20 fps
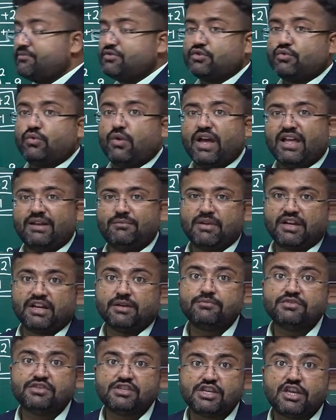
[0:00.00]
square
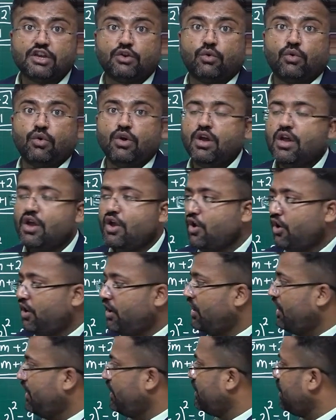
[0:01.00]
becomes 0,
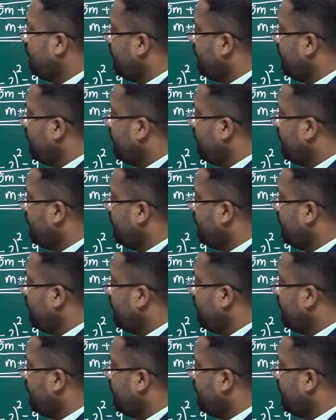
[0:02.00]
or